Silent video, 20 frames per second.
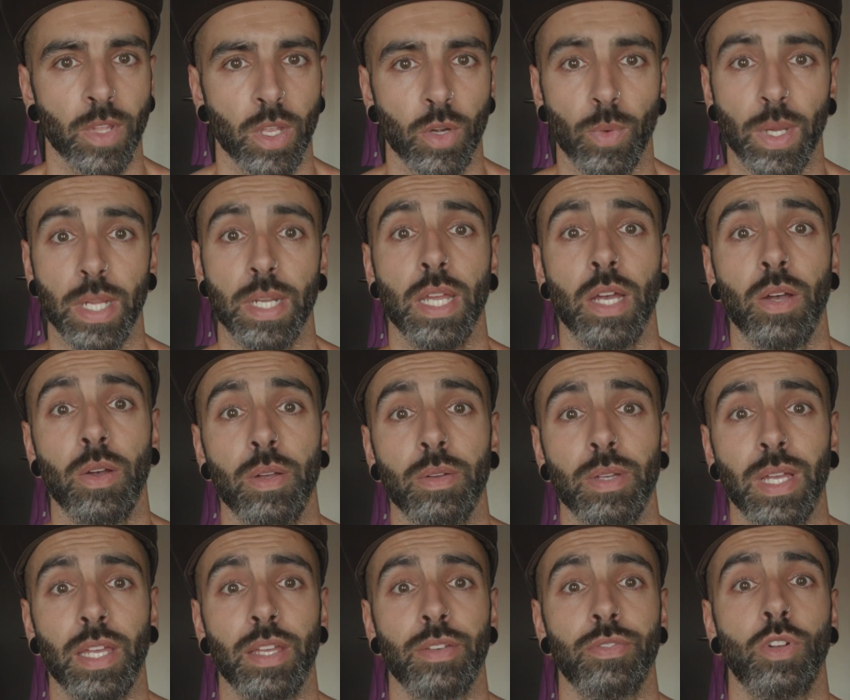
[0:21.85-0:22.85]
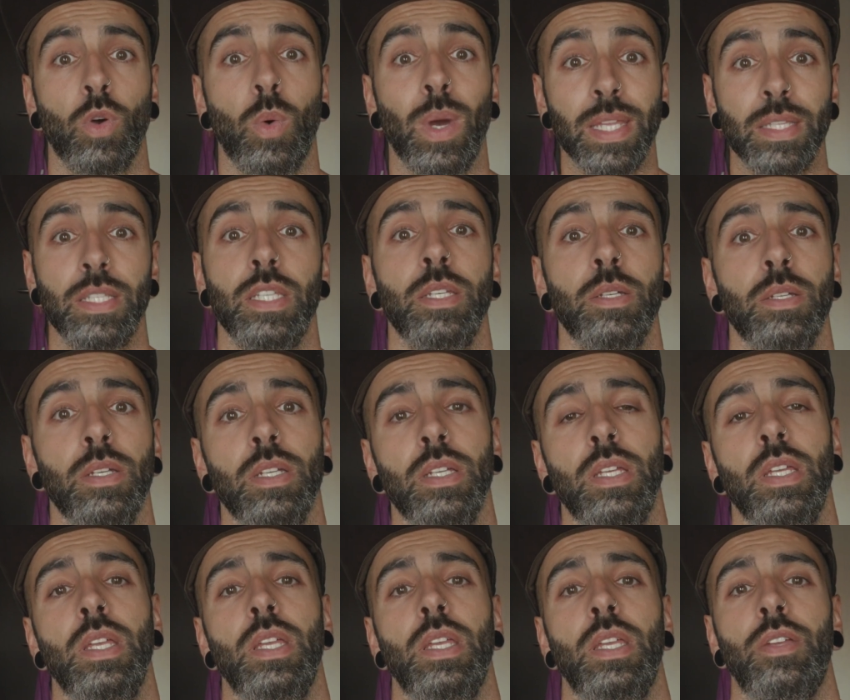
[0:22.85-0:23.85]
Right now, I have no idea
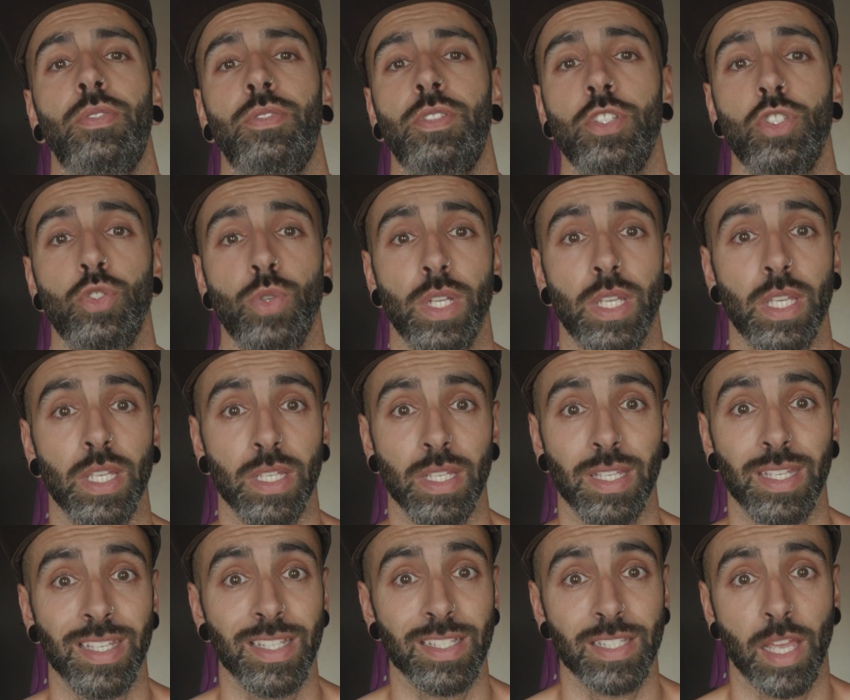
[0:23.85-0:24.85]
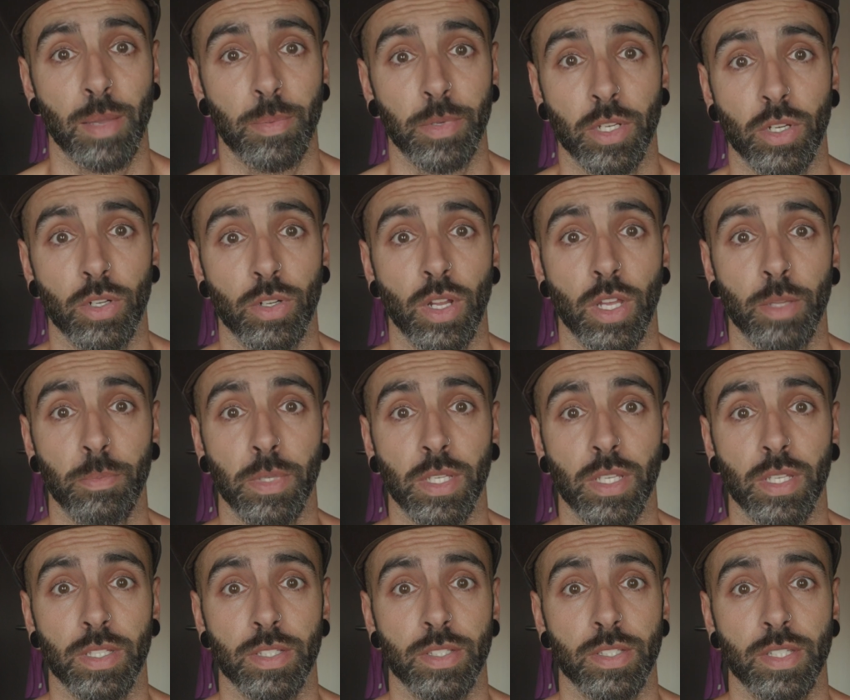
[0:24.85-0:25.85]
if the streaking is happening or not,
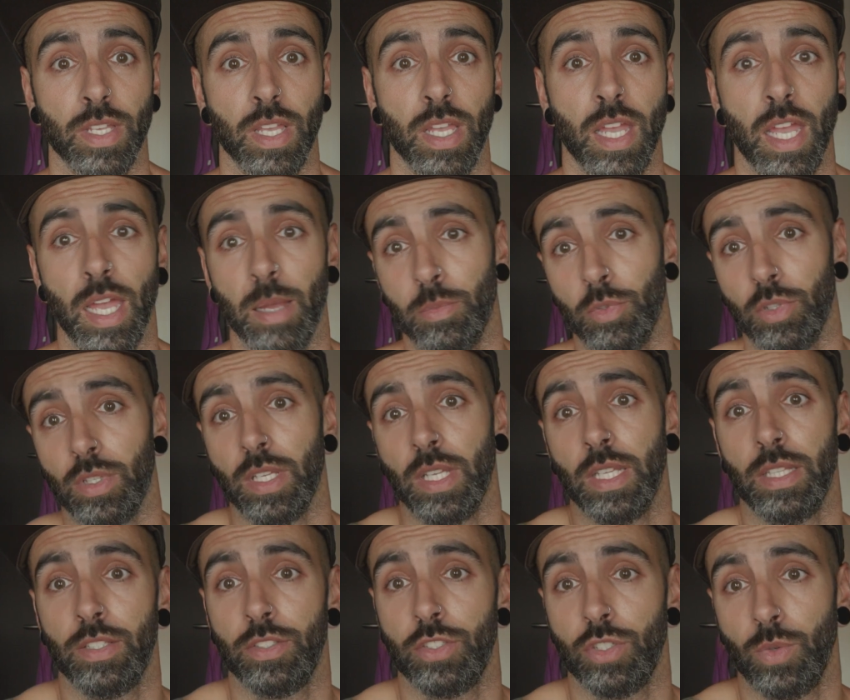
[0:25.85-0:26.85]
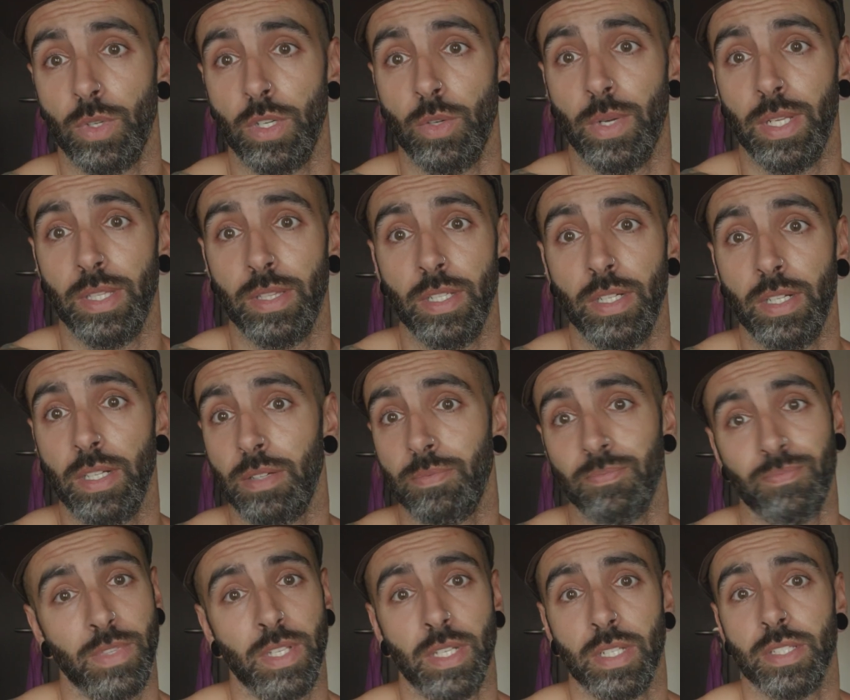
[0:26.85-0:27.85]
because I'm looking at the screen right there
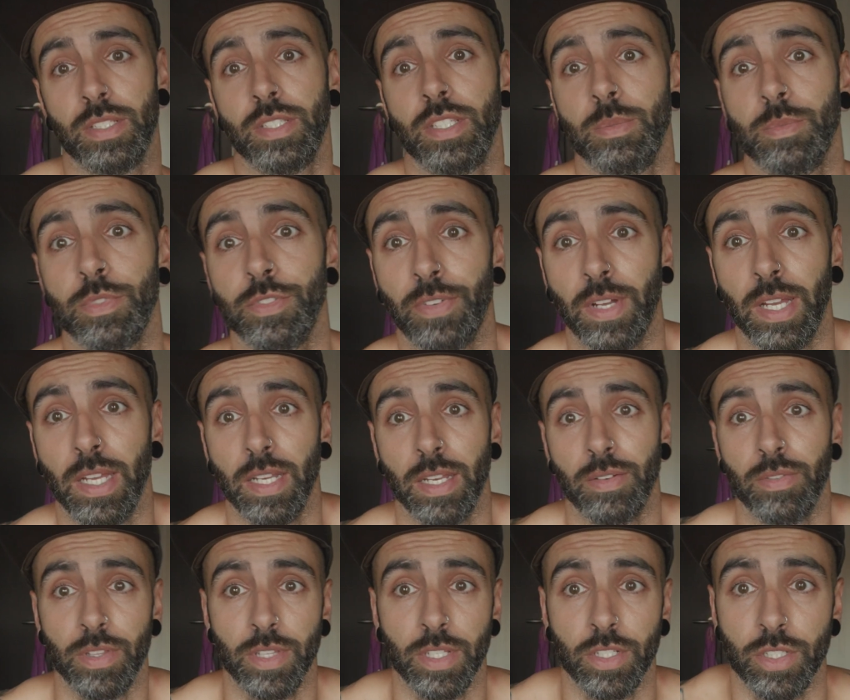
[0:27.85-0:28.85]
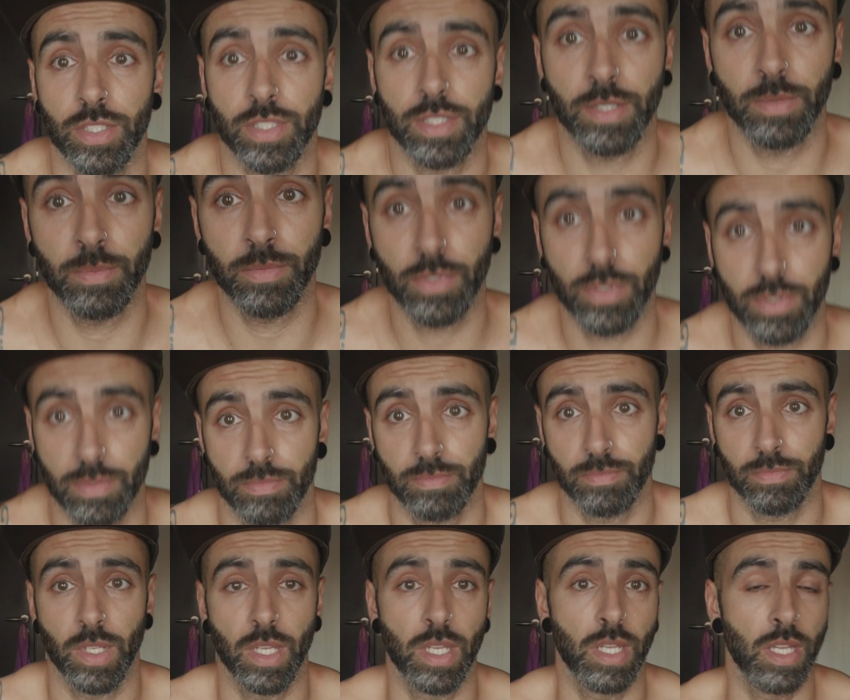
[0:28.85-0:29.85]
and it seems fine. Everything just seems
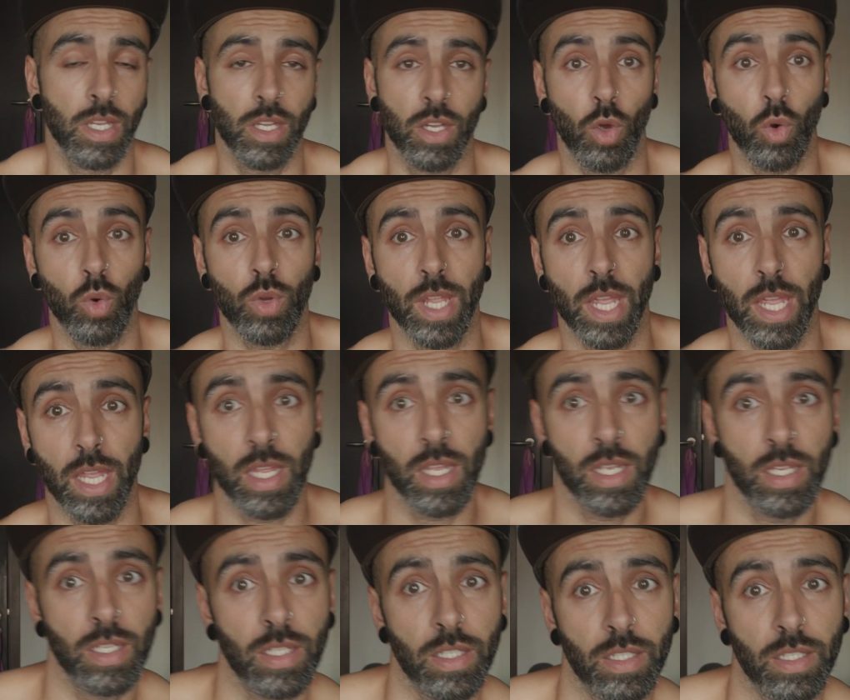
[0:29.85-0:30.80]
okay.